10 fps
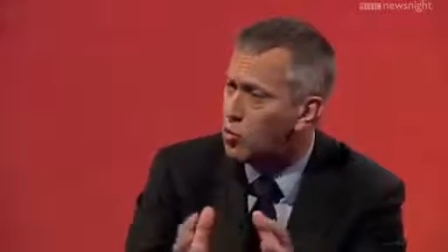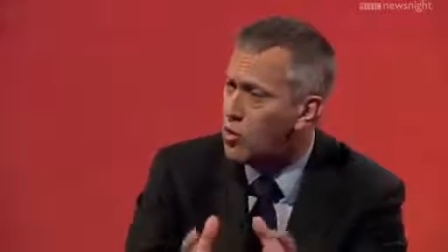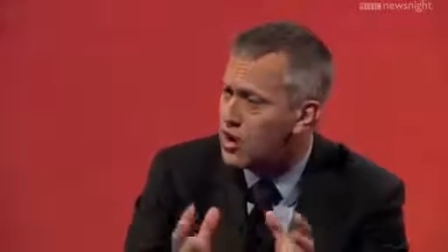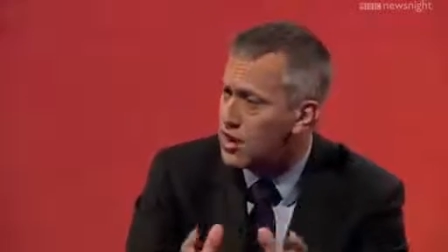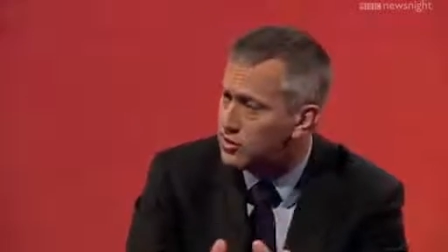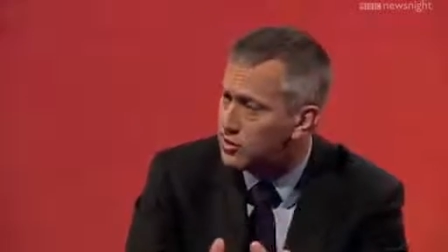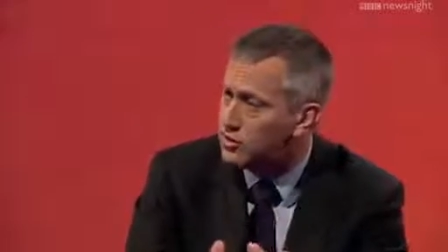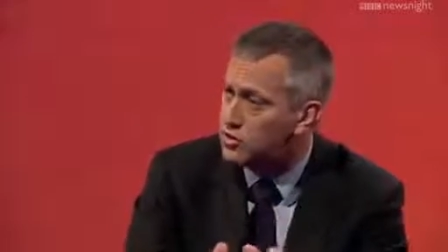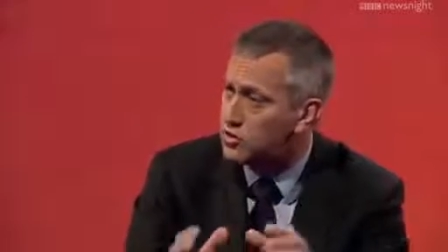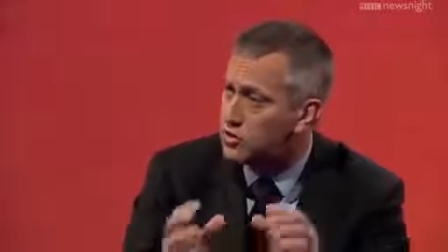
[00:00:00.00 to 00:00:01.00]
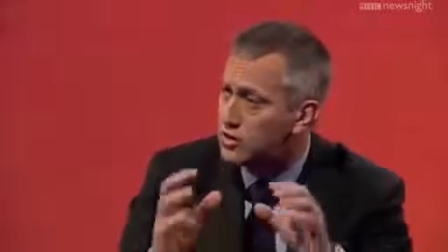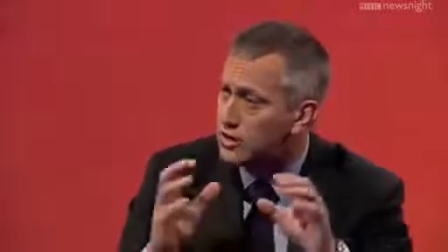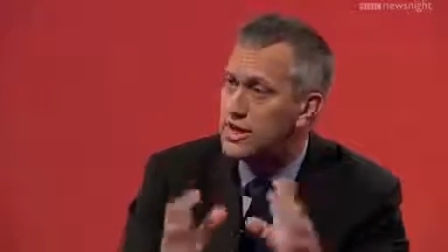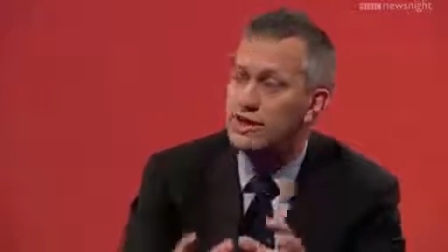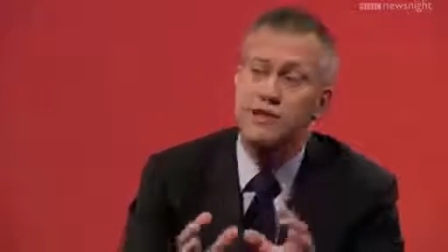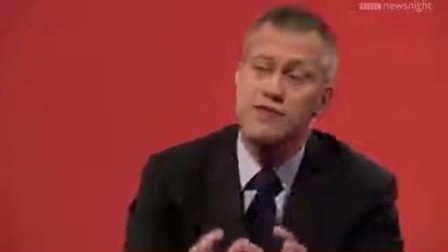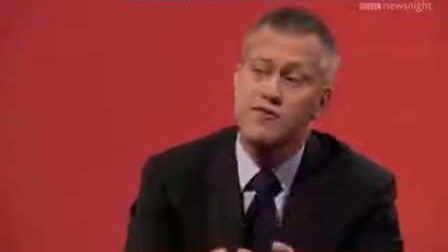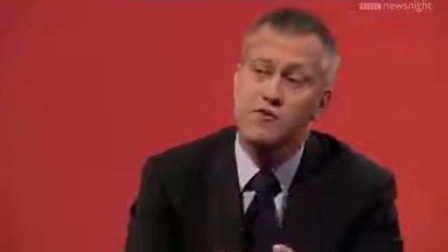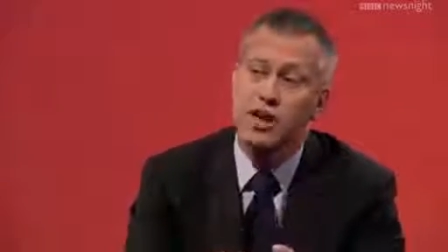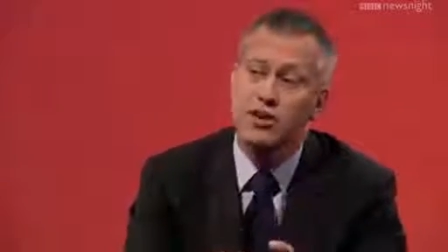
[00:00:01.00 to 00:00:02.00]
What we're here to do is to get the
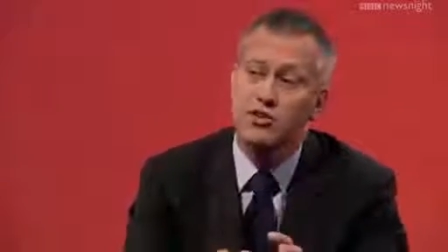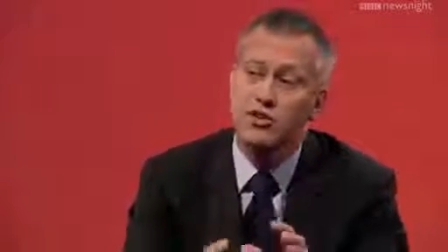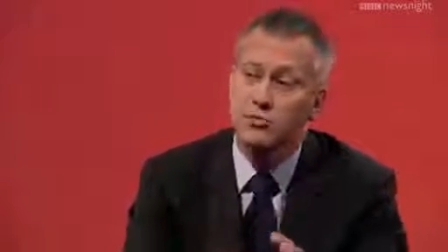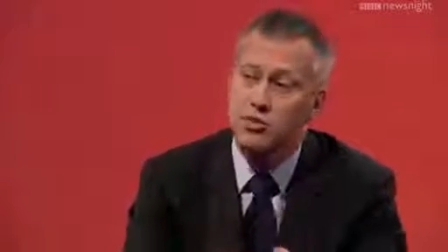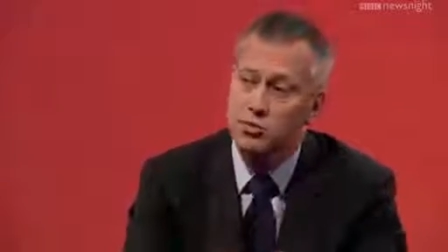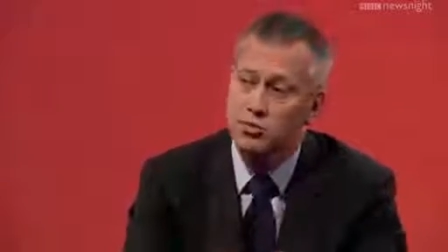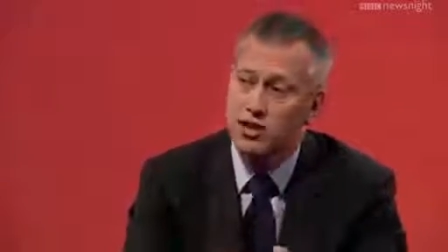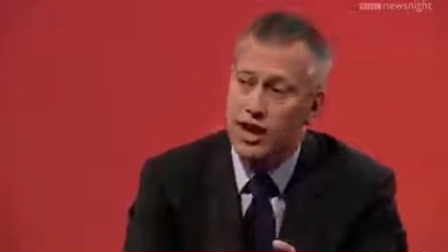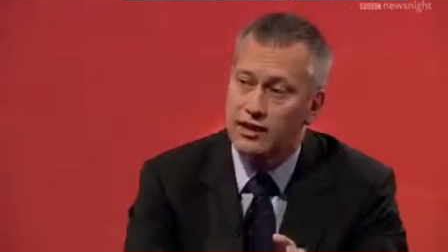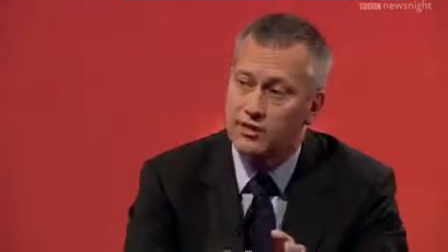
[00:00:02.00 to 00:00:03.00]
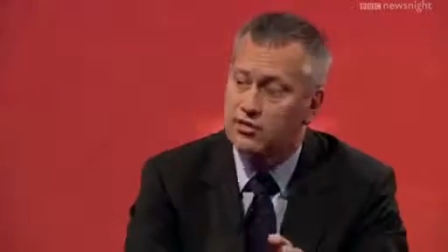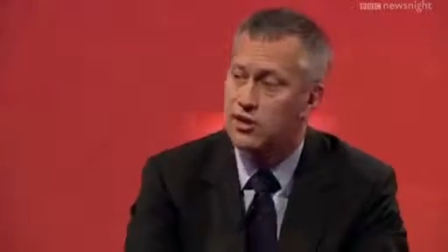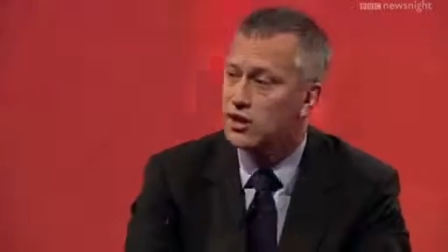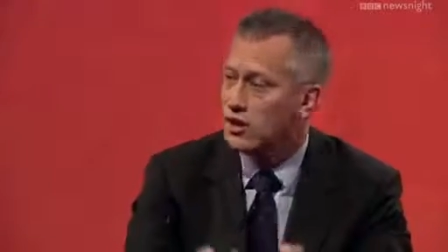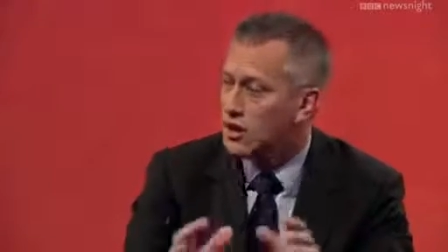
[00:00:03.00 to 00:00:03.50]
information into people's hands,